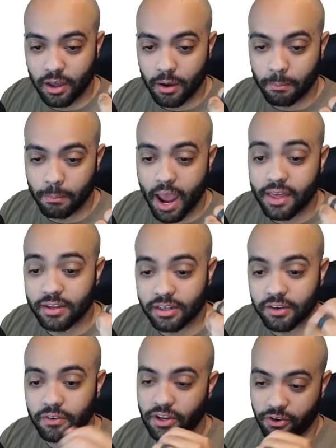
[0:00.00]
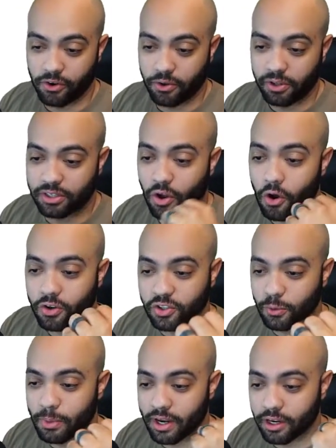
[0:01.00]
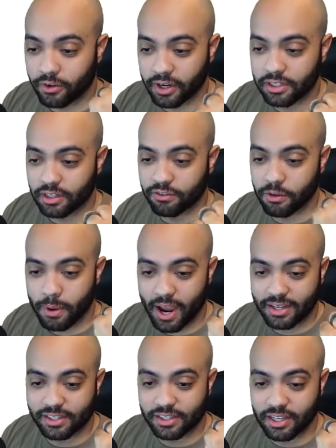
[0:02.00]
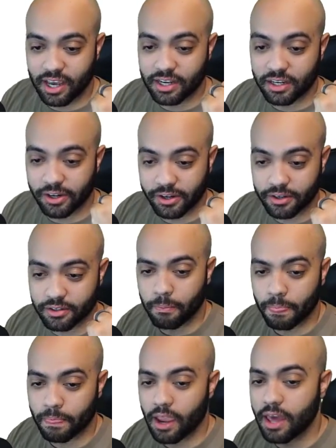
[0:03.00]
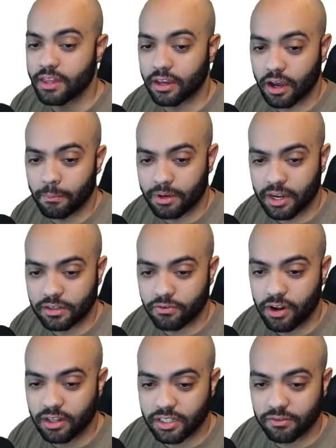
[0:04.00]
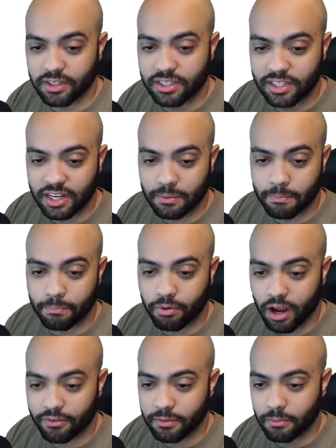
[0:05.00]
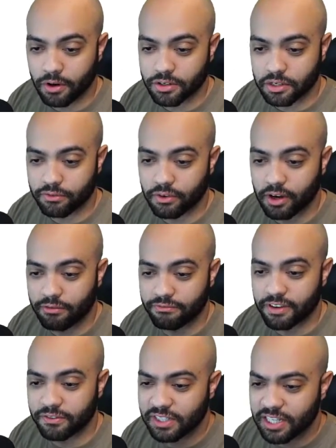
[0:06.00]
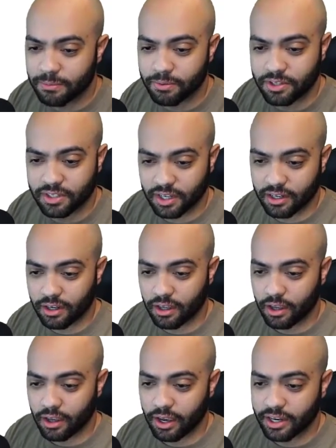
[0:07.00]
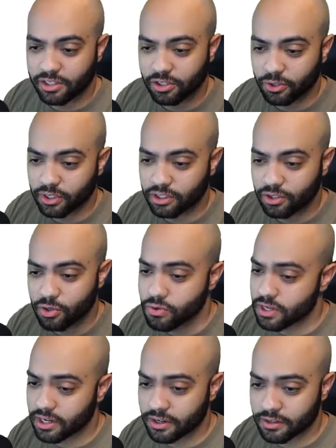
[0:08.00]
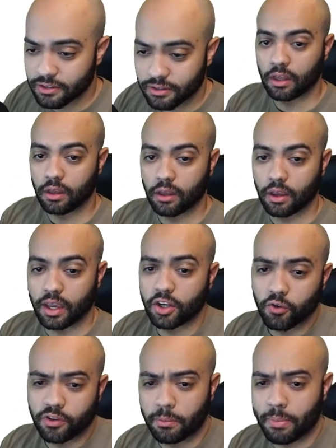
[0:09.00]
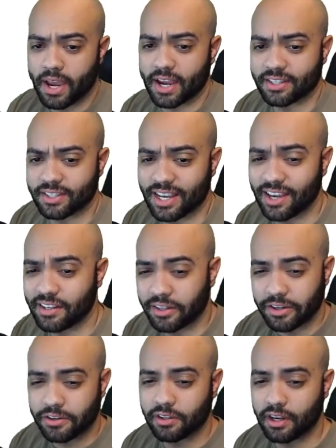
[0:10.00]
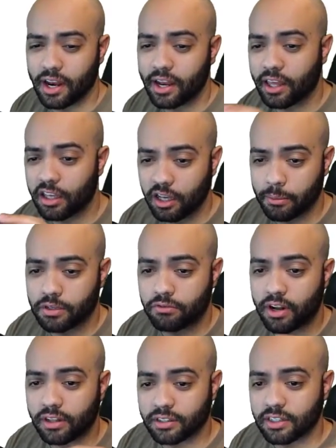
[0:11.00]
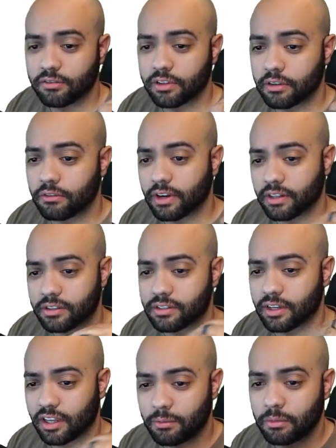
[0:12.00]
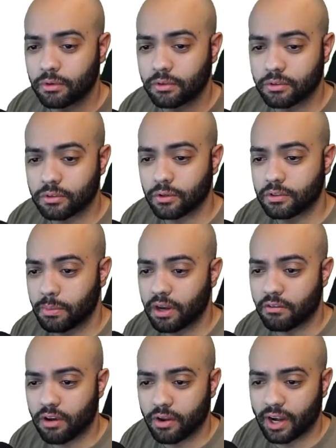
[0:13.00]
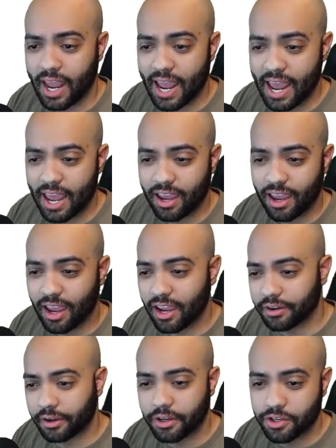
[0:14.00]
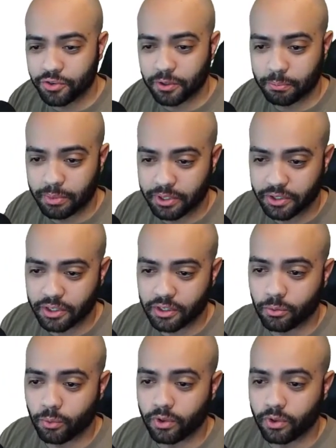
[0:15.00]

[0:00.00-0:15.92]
And the dividend growth has also been increasing for the past 10 years. And the company has a relatively steady profit margin of around 15%, excluding 2 years. And over the past 10 years, the net income is relatively around the same. So it's been around 800 billion with